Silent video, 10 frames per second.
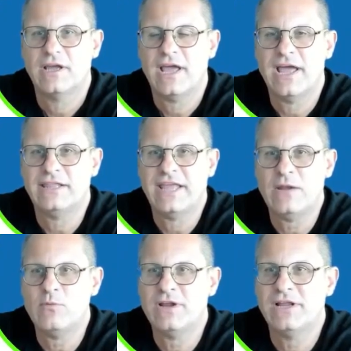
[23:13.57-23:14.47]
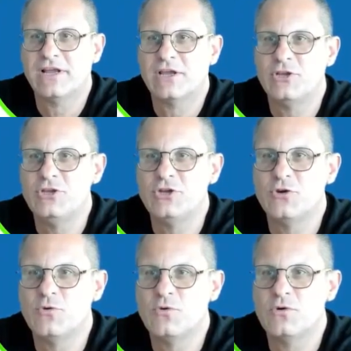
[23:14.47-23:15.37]
and then we click
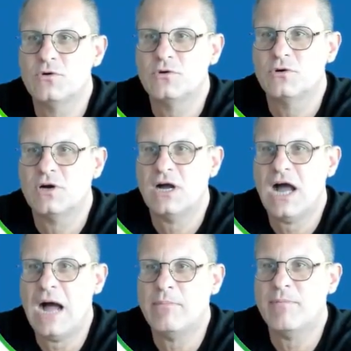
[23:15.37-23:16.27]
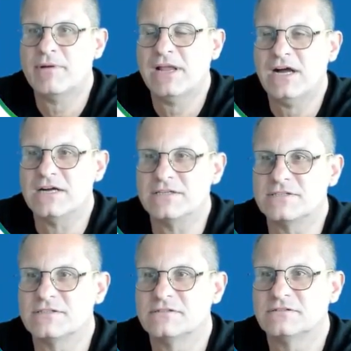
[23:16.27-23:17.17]
New ABAP
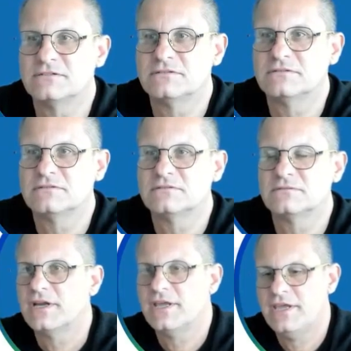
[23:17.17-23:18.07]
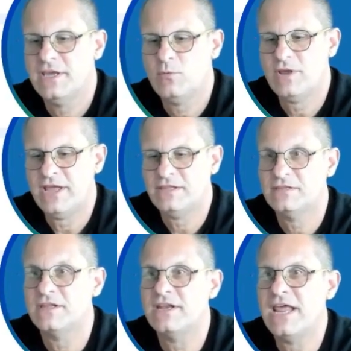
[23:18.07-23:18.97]
class. Here we add
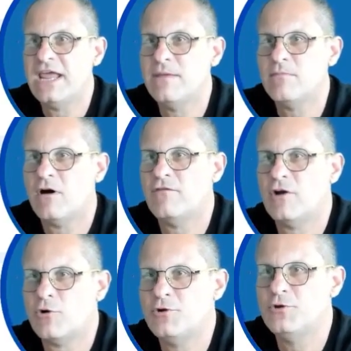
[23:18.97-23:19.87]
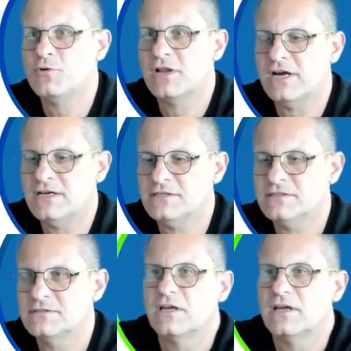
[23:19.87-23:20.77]
the name of our new
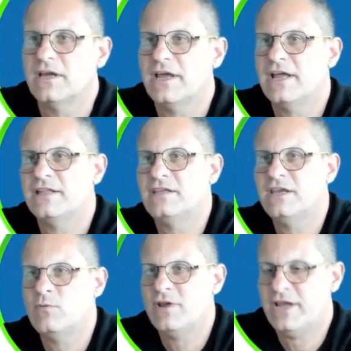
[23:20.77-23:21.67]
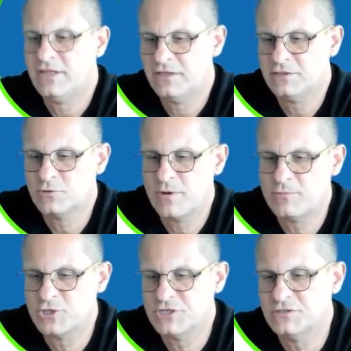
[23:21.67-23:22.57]
class and here we add a
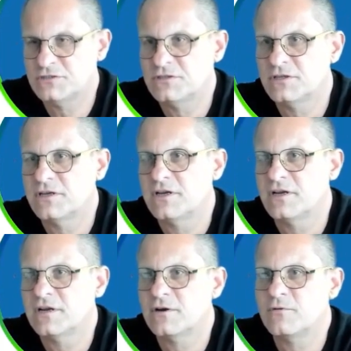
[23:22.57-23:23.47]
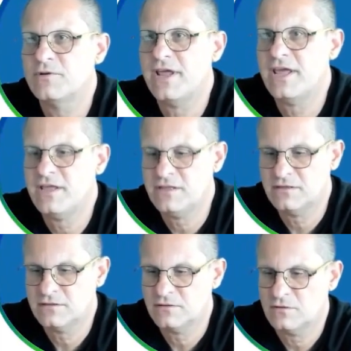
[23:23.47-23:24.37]
description,
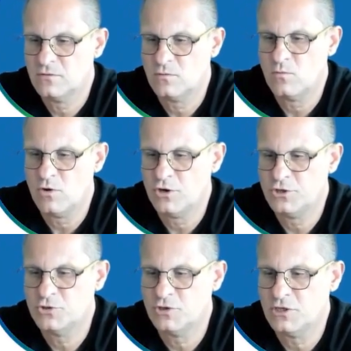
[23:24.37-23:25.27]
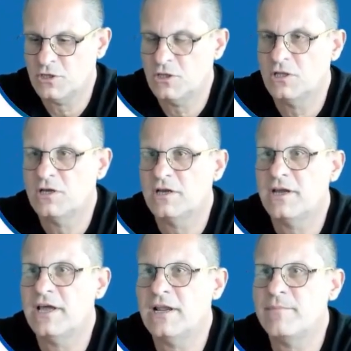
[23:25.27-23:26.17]
create virtual
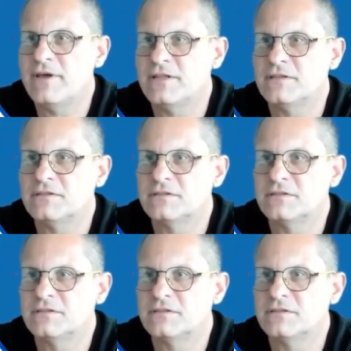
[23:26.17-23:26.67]
element